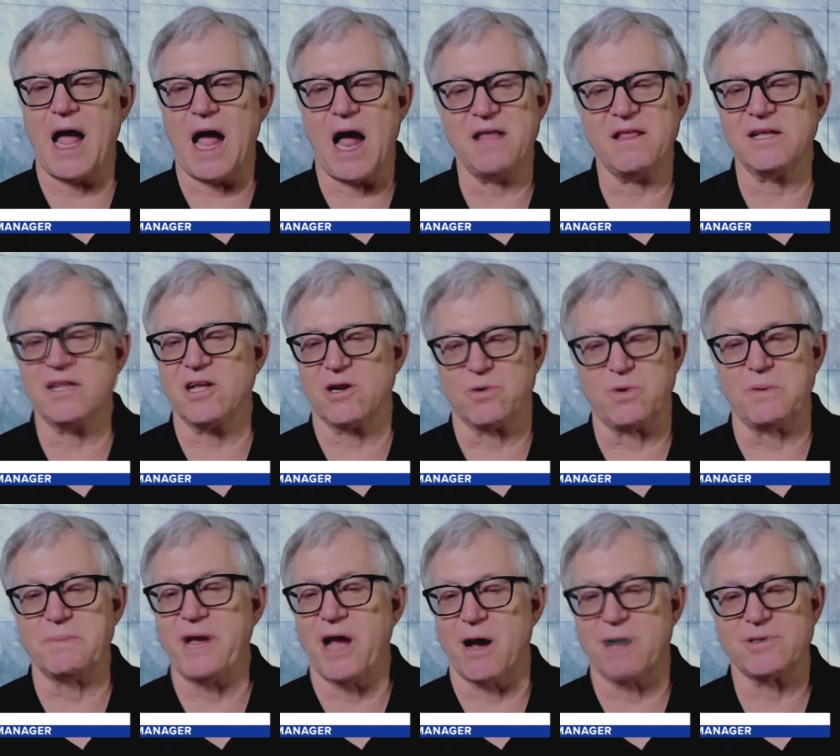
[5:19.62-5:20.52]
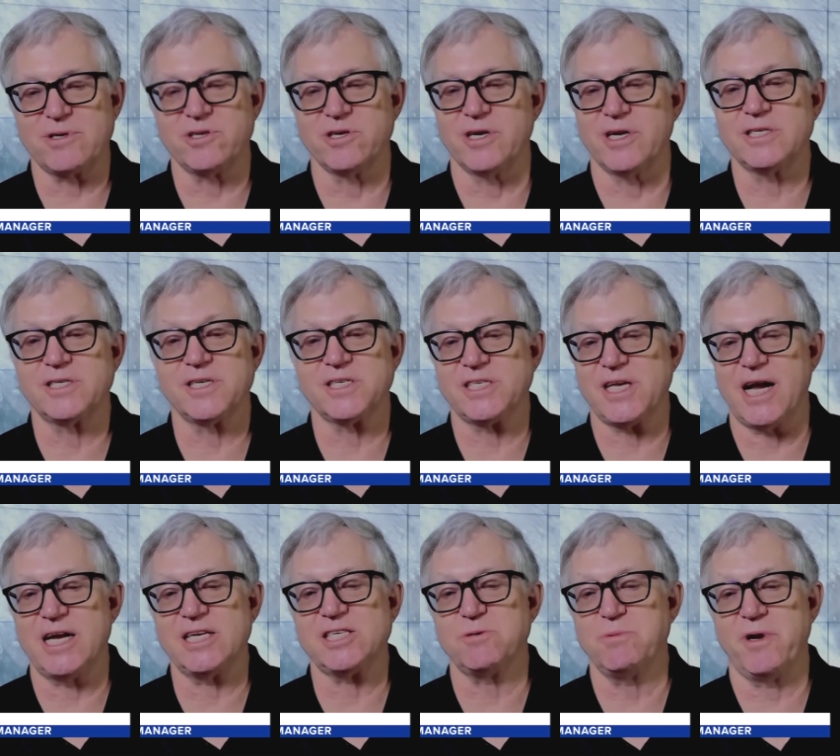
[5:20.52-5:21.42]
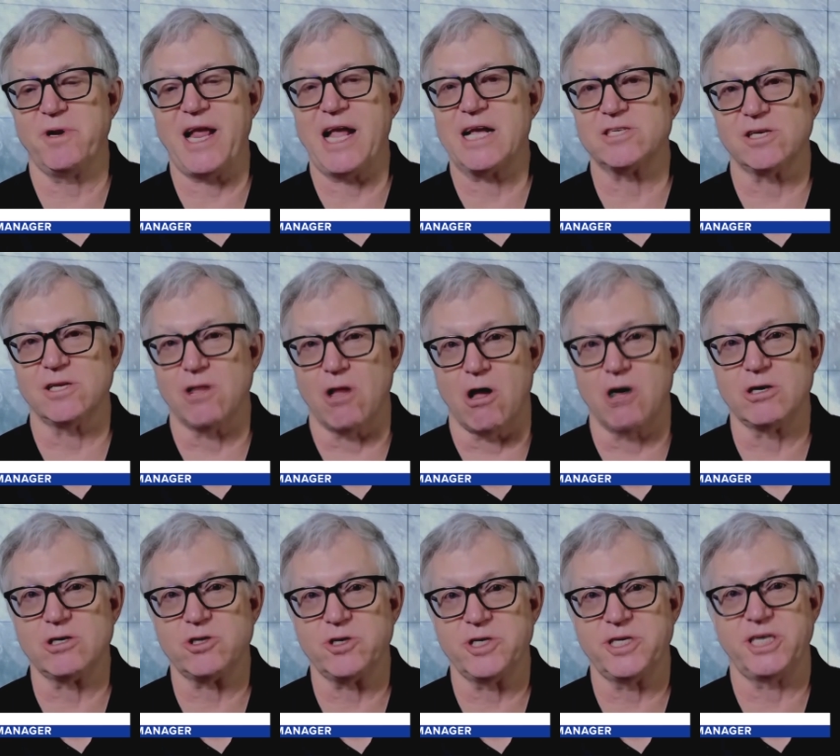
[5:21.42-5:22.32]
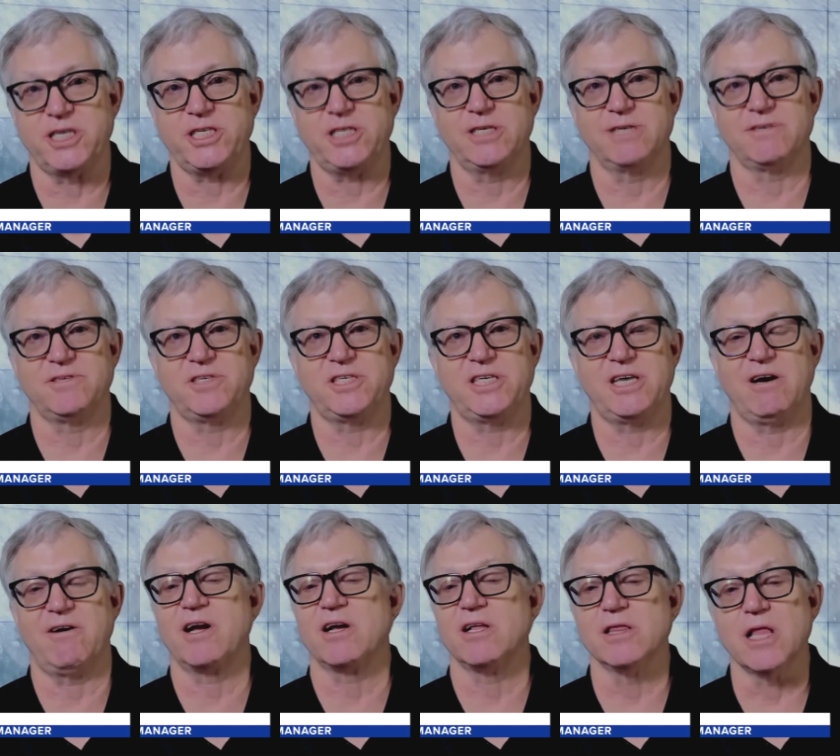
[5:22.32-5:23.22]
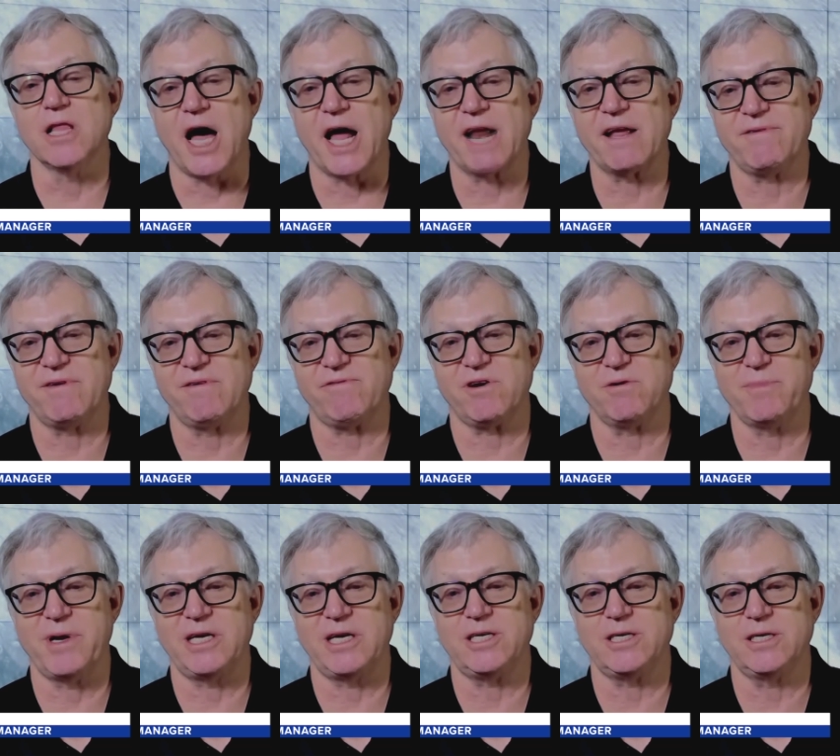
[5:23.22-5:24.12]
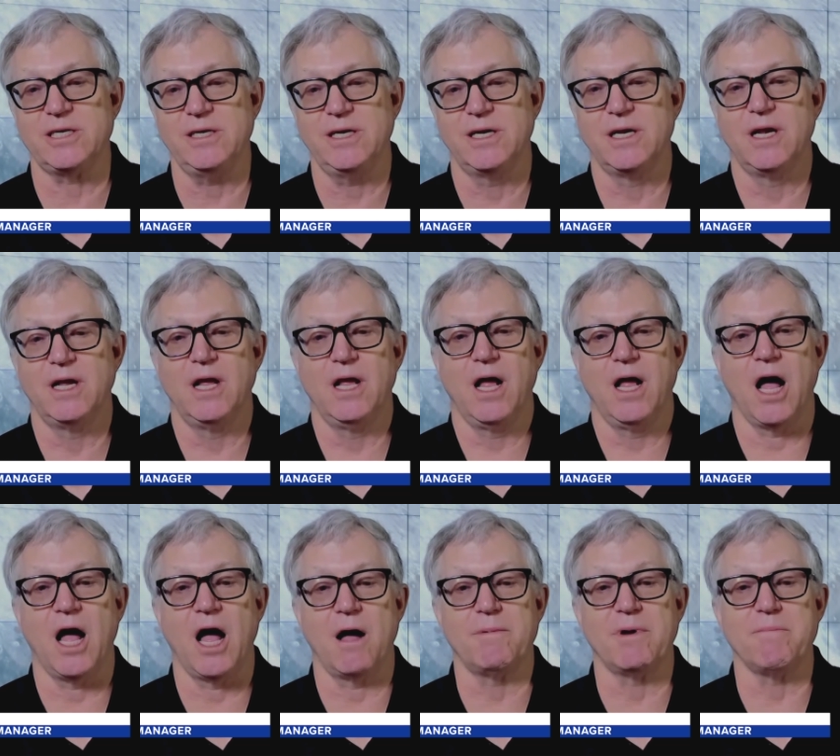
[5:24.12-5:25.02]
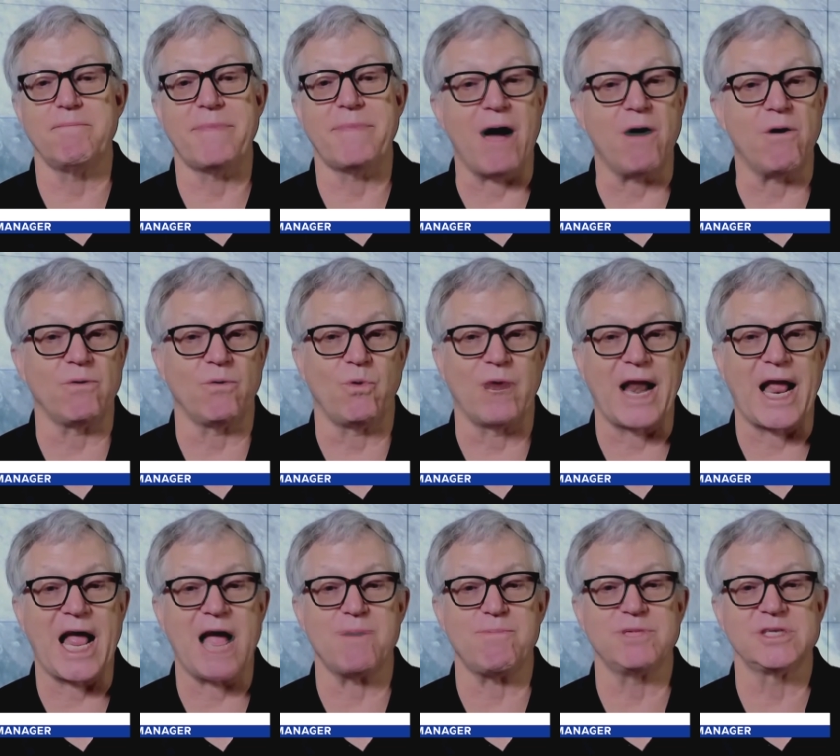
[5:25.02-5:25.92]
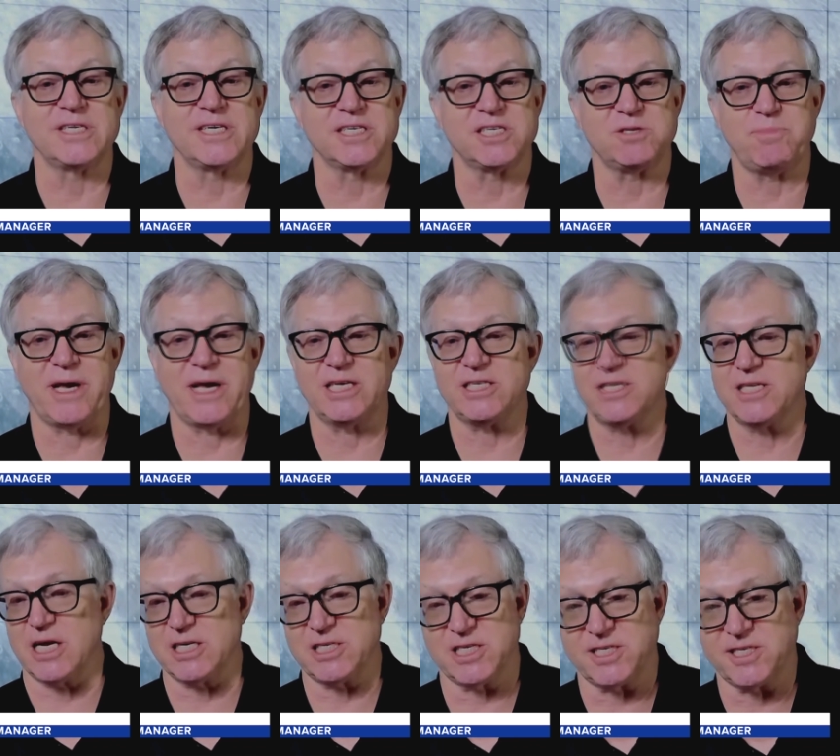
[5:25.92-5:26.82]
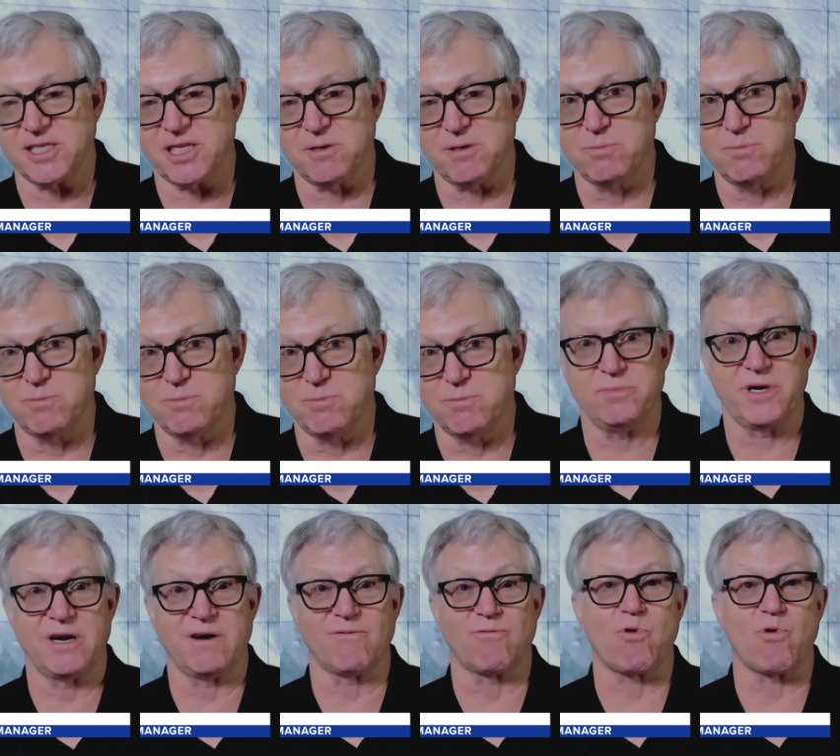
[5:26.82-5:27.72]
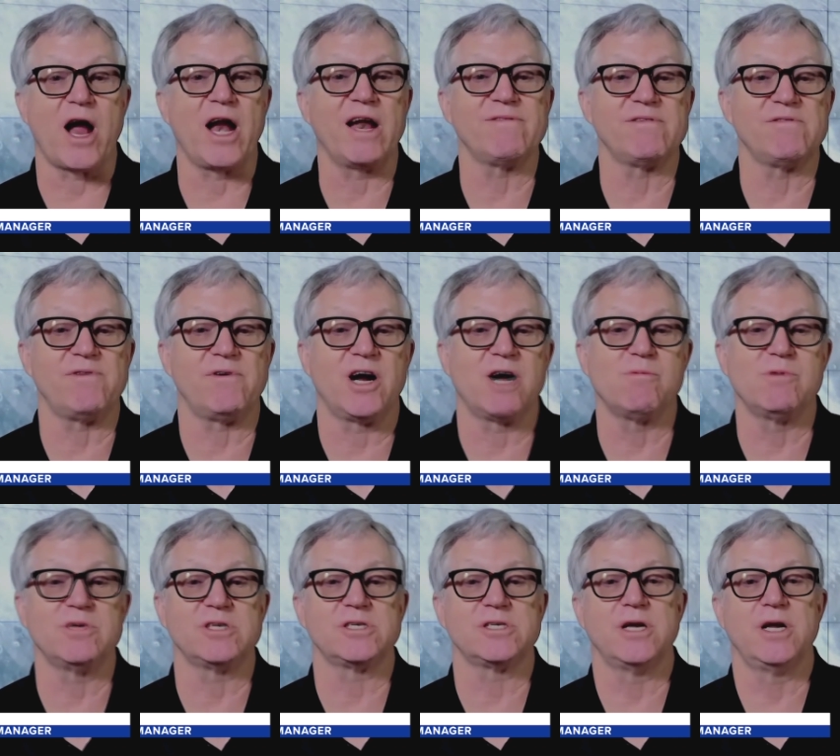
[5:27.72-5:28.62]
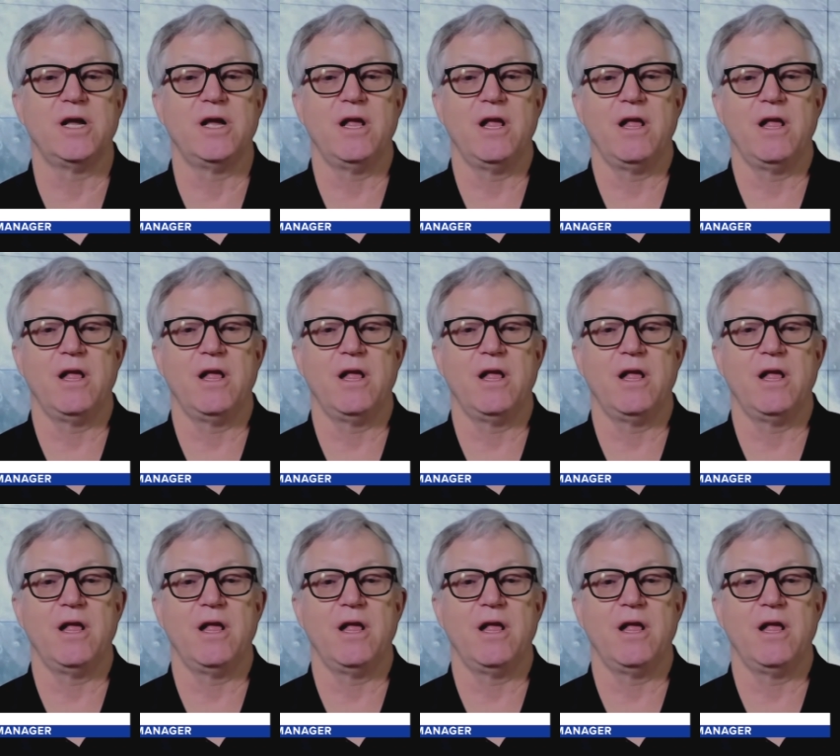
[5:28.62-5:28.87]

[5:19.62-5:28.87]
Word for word: I think there will be opportunities. The science community has a long tradition of sharing a lot of information um, about what happens in space, not just at the moon, but in a variety of environments